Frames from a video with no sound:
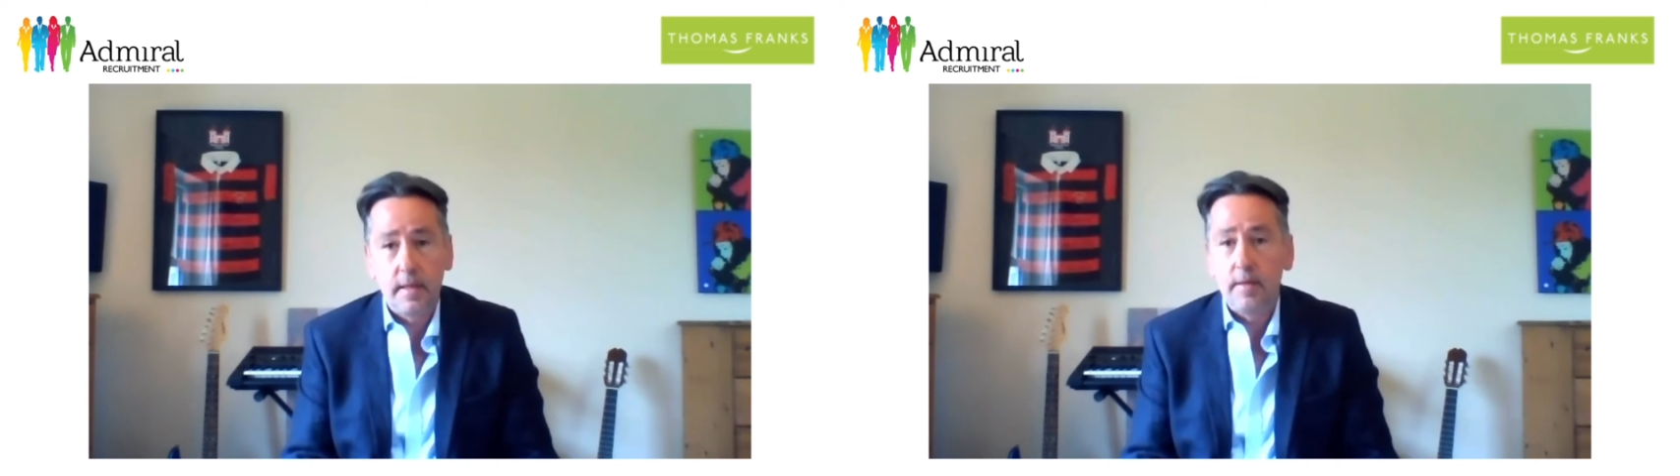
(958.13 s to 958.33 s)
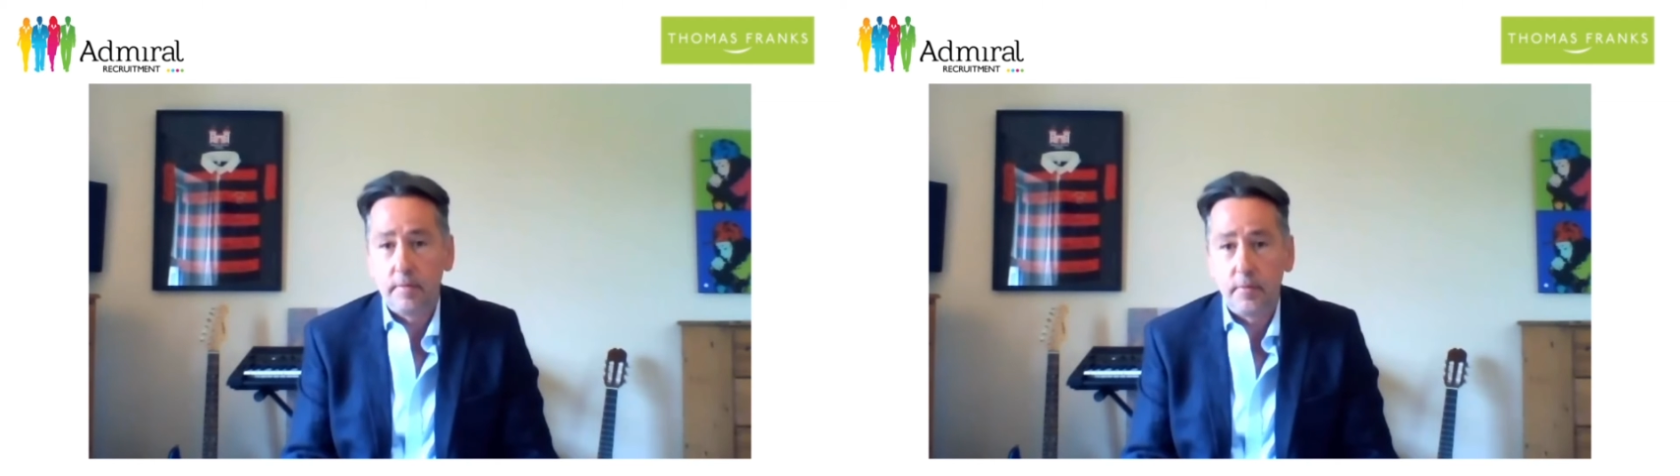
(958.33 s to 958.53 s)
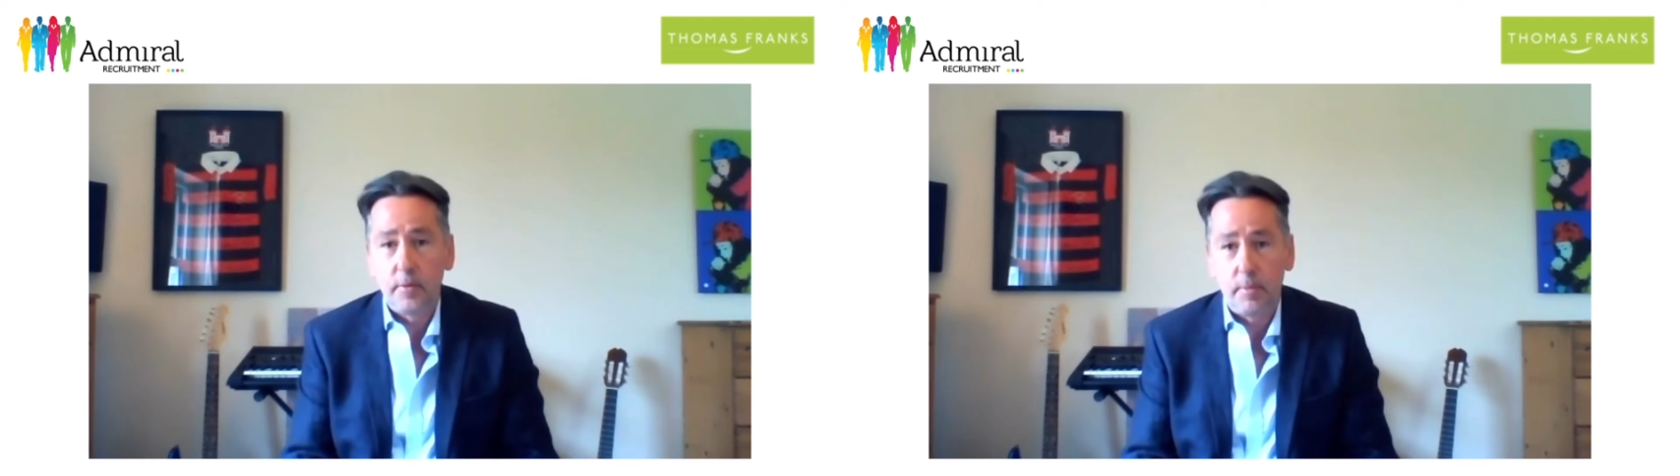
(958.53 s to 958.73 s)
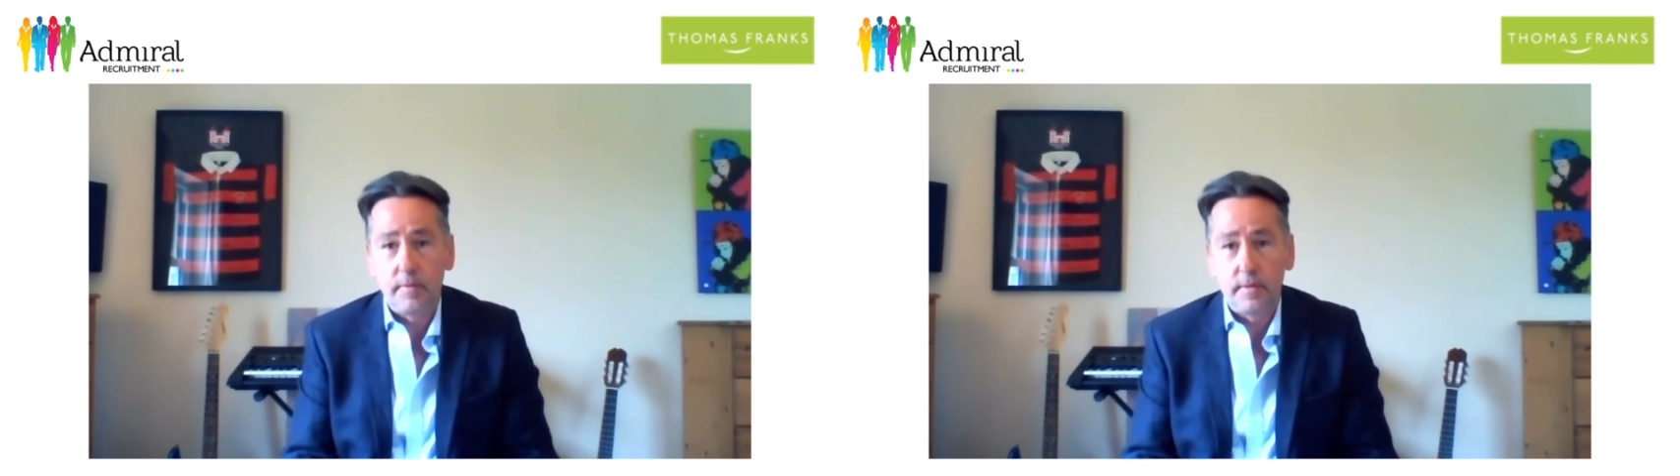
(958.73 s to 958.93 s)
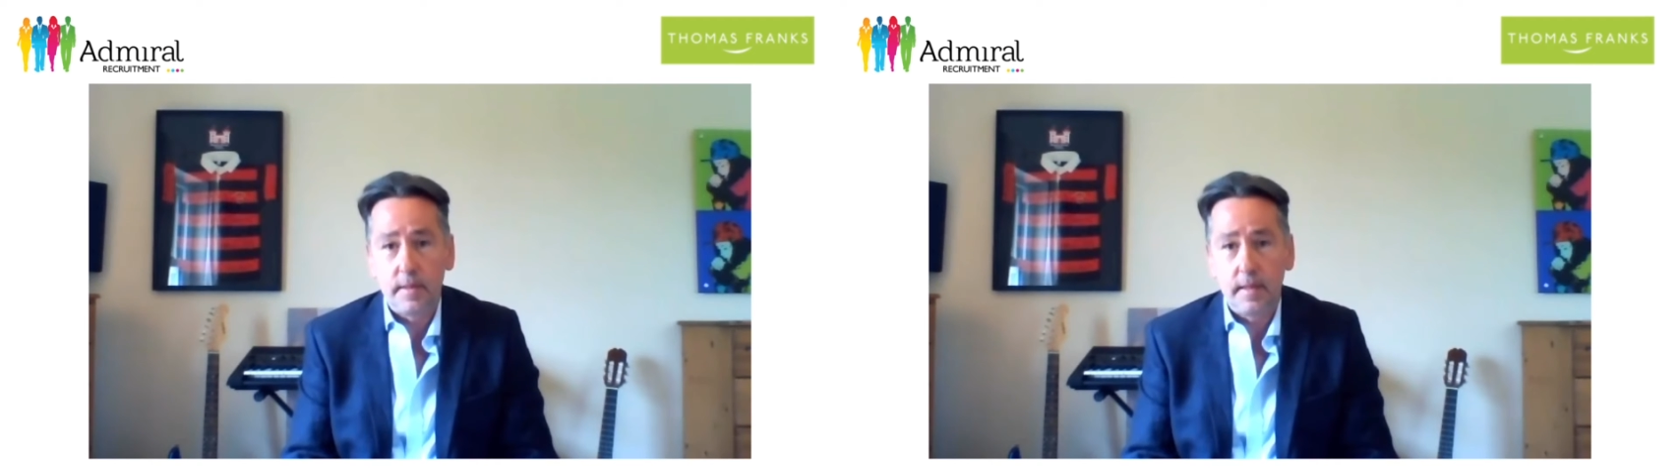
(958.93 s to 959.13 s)
food
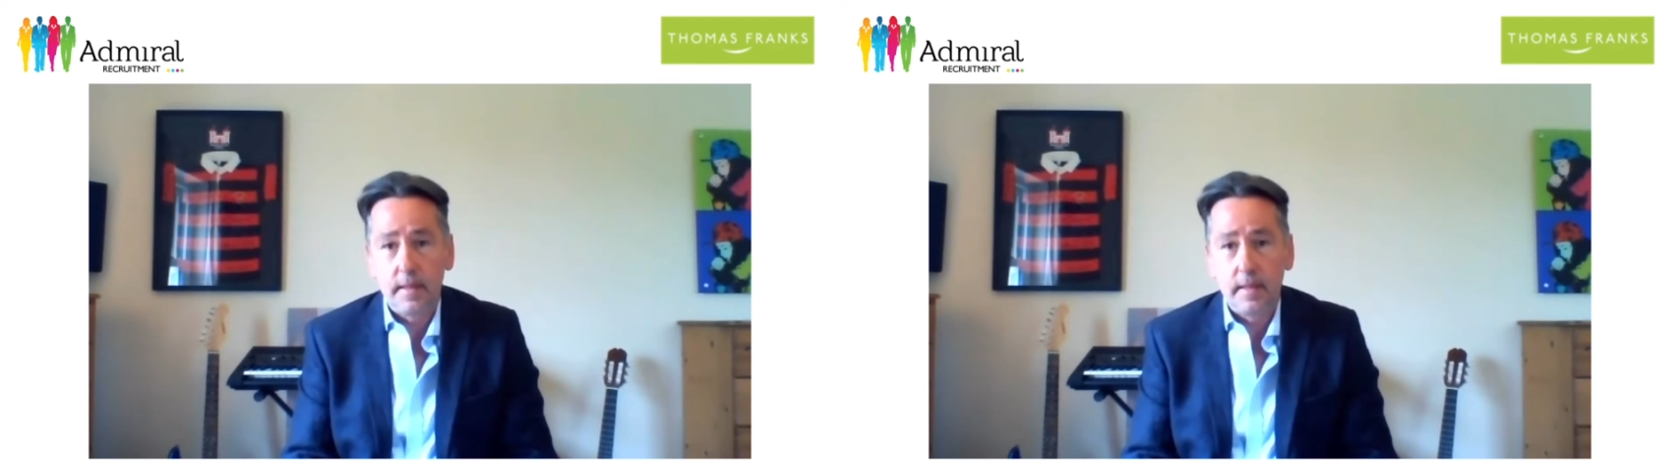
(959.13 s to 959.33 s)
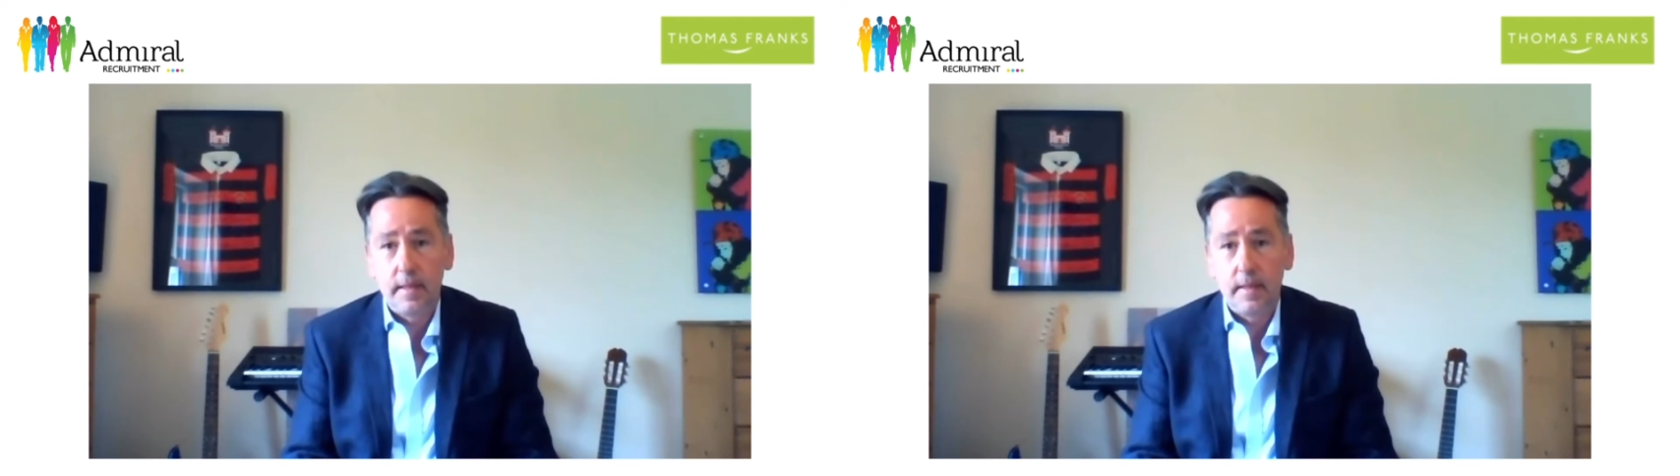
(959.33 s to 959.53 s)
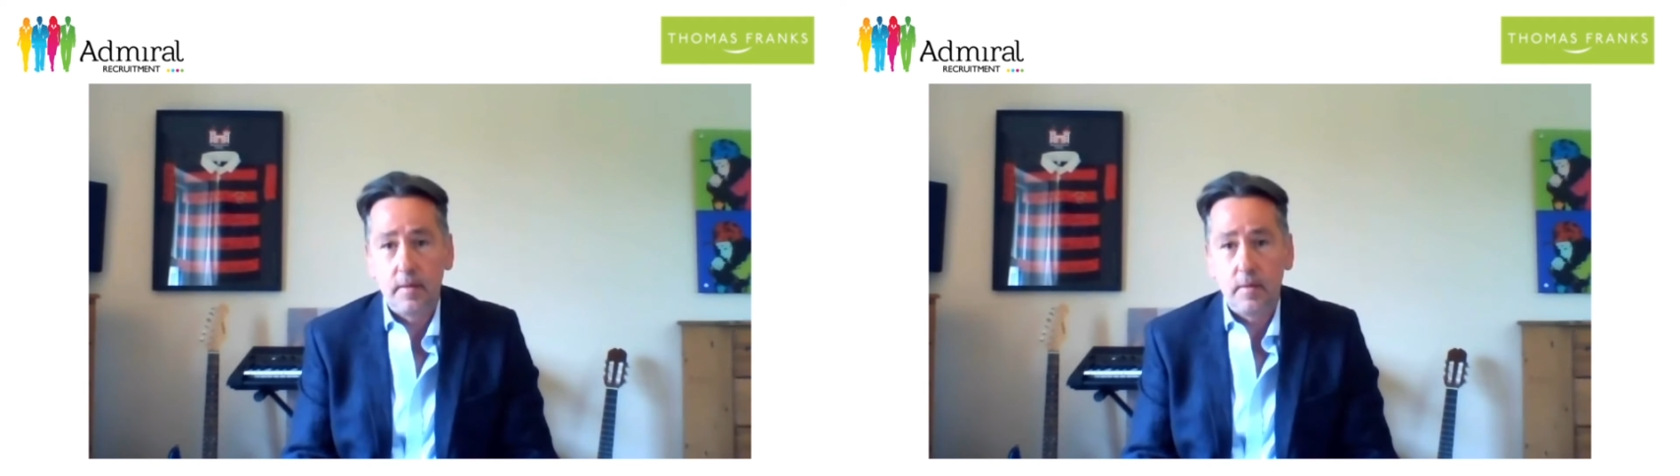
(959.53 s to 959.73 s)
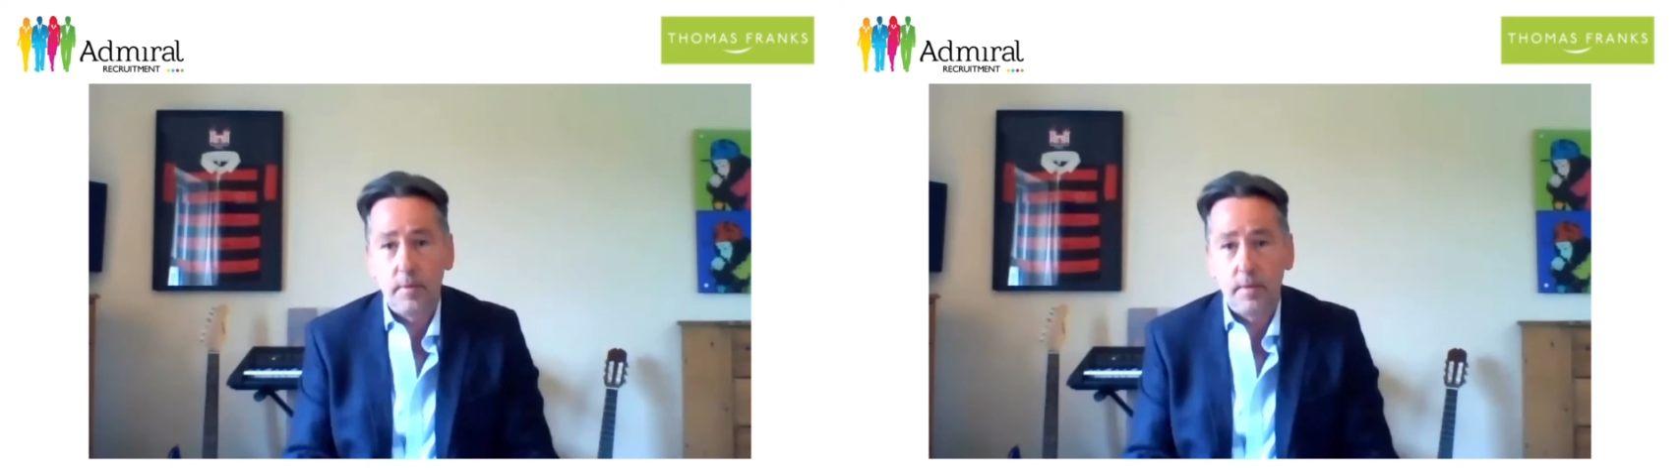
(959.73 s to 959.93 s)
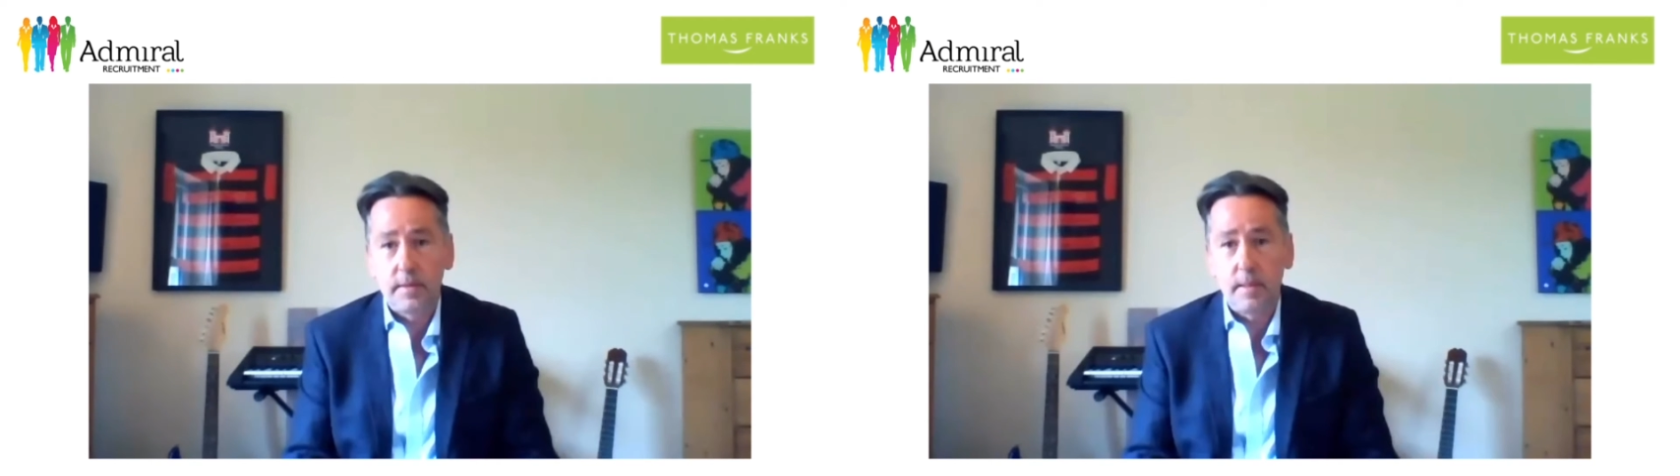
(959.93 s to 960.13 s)
poverty
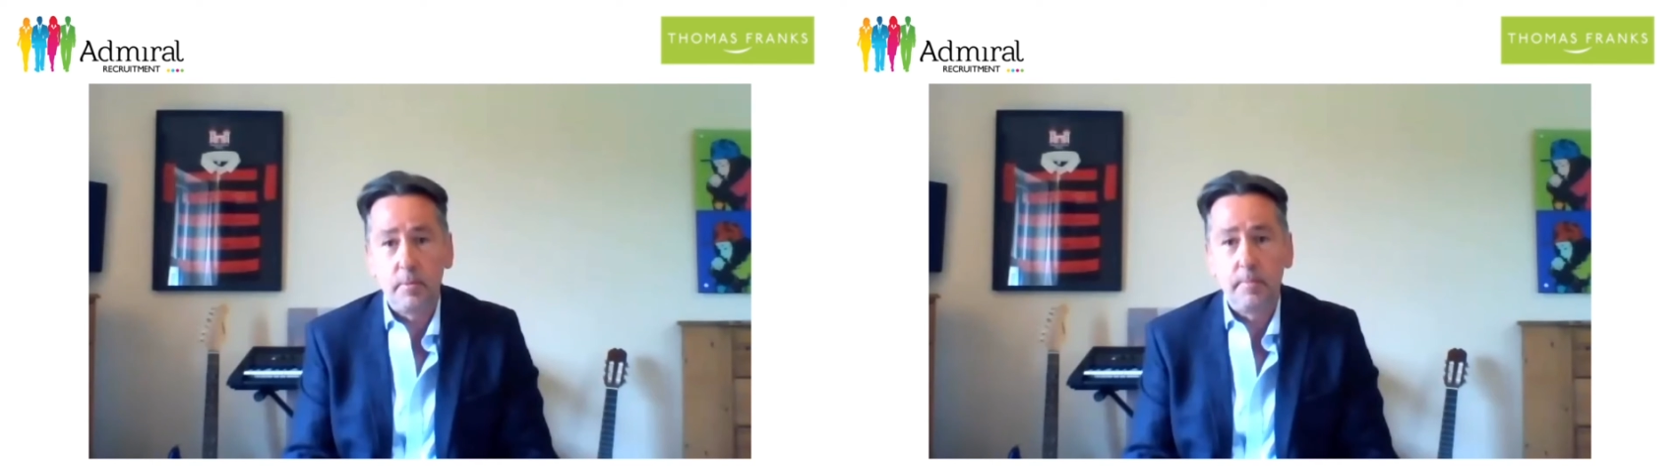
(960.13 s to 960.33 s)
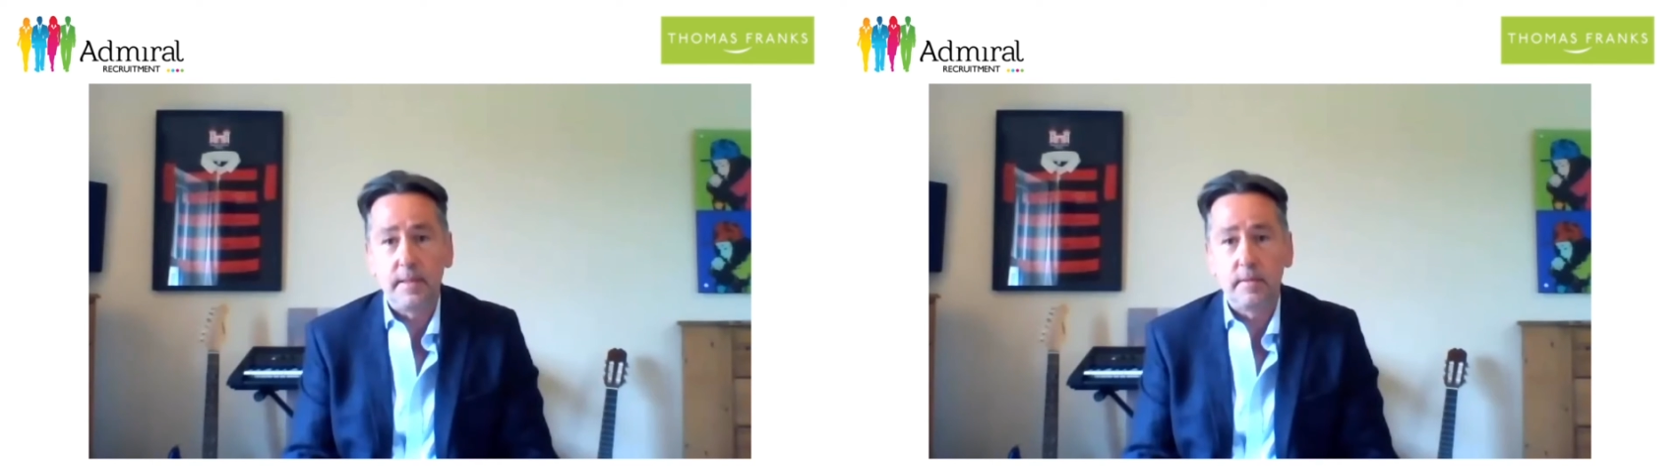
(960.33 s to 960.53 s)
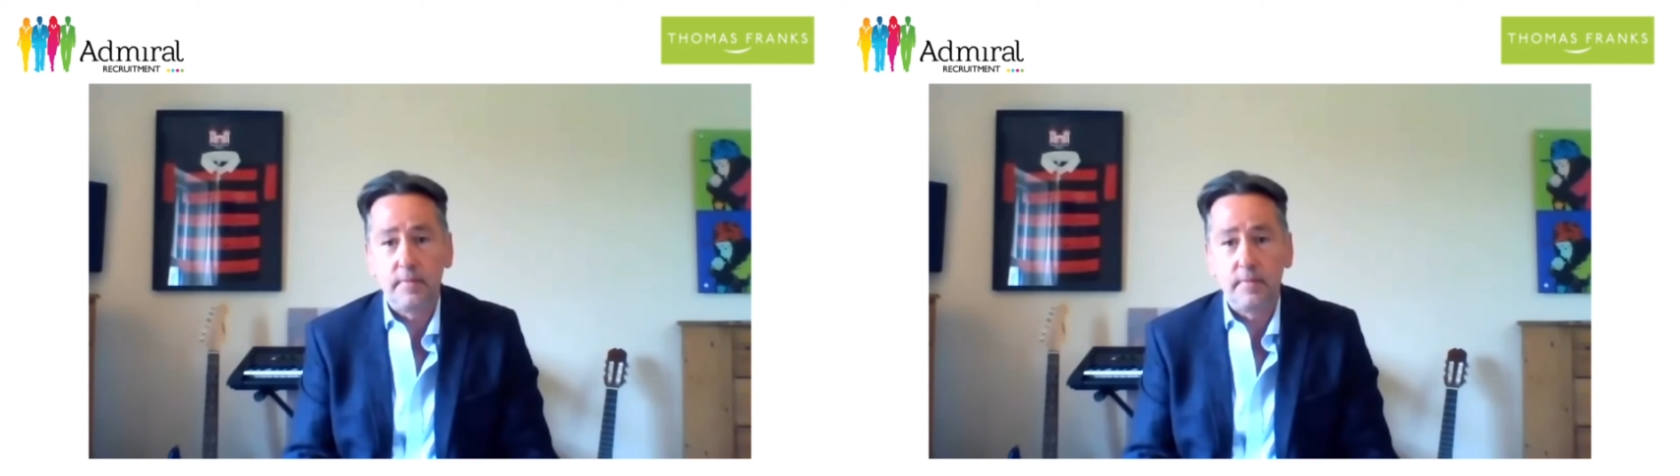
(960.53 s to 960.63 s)
with a simple piece